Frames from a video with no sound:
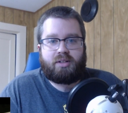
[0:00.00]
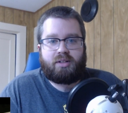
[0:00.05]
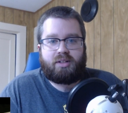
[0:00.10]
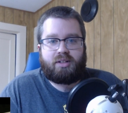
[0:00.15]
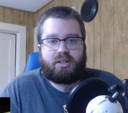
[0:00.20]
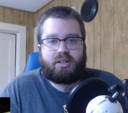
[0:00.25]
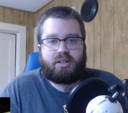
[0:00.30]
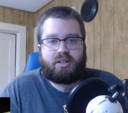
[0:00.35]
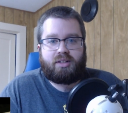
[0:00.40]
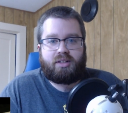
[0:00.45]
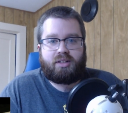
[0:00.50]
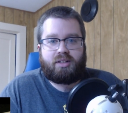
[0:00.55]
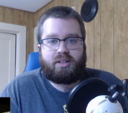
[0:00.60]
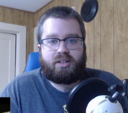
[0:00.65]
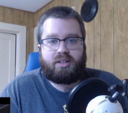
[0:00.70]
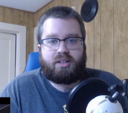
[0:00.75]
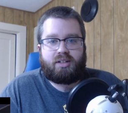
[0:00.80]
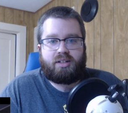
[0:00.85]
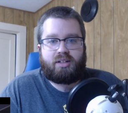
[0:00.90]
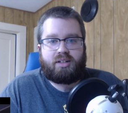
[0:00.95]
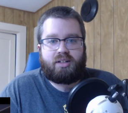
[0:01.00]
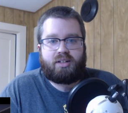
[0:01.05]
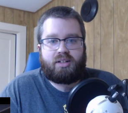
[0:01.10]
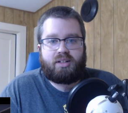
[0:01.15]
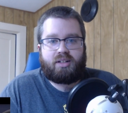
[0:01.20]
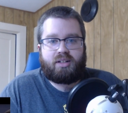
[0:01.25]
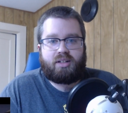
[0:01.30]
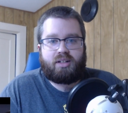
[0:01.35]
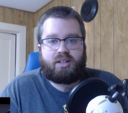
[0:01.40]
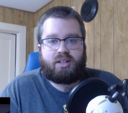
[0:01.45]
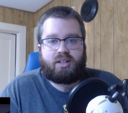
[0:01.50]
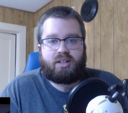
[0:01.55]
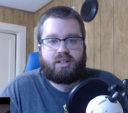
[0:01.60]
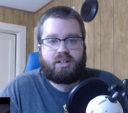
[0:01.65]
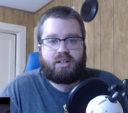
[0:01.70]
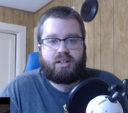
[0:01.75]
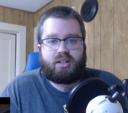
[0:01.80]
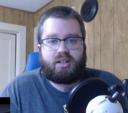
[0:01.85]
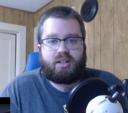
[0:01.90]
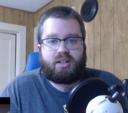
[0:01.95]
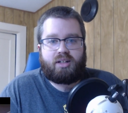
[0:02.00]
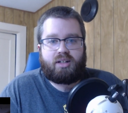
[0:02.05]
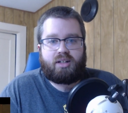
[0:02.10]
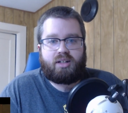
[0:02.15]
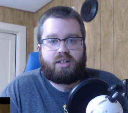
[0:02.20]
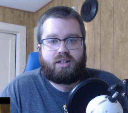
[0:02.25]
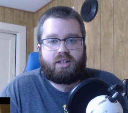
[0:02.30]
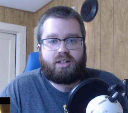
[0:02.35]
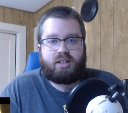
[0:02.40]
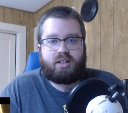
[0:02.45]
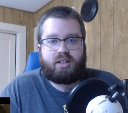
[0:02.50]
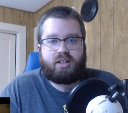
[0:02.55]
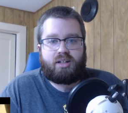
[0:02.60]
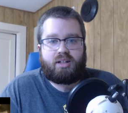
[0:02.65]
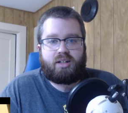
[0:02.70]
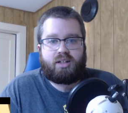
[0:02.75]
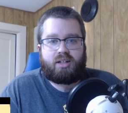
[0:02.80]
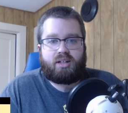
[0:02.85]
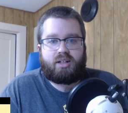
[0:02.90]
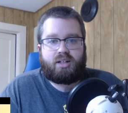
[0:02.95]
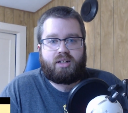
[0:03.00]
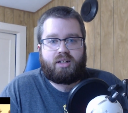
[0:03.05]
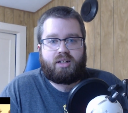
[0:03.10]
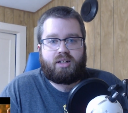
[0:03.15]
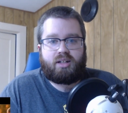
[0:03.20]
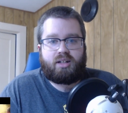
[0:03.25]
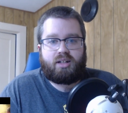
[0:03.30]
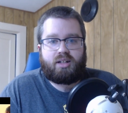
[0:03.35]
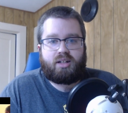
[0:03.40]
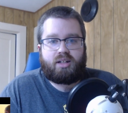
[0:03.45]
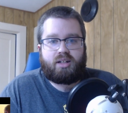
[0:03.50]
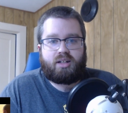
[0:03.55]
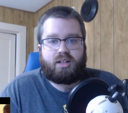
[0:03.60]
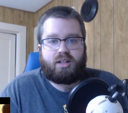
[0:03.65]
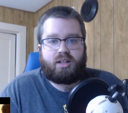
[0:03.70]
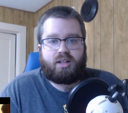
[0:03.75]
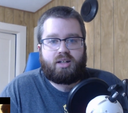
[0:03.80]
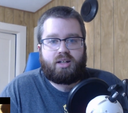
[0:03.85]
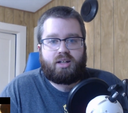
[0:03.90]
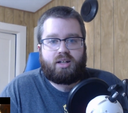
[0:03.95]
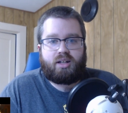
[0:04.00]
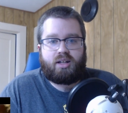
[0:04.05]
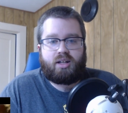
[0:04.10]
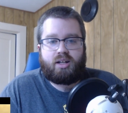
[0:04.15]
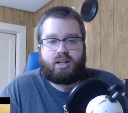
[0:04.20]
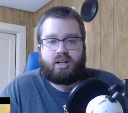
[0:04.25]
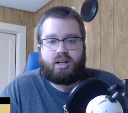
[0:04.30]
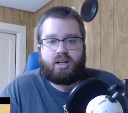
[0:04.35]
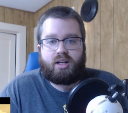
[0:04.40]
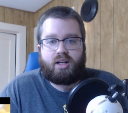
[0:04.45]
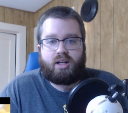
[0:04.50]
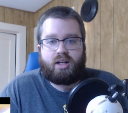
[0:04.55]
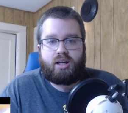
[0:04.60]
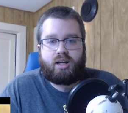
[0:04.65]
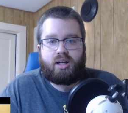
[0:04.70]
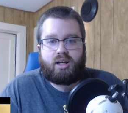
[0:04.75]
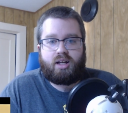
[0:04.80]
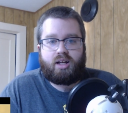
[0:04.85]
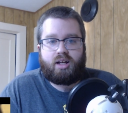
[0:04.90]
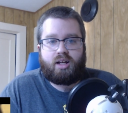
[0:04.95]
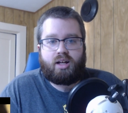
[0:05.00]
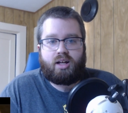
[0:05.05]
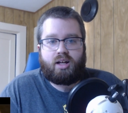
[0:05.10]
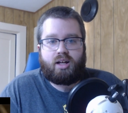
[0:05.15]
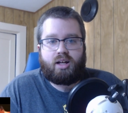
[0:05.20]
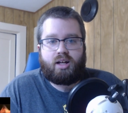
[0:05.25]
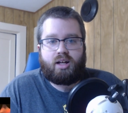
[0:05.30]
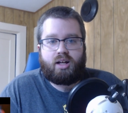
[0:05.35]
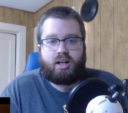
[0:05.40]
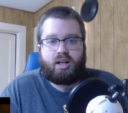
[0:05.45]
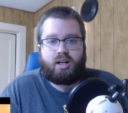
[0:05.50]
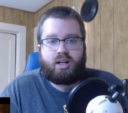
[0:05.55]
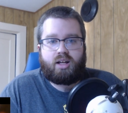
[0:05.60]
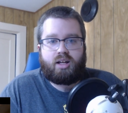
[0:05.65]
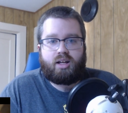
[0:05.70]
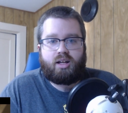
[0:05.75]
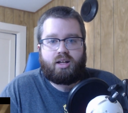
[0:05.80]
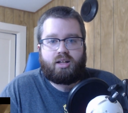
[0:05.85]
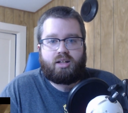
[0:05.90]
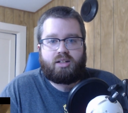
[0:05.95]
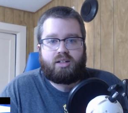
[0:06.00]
No one is speaking in this clip.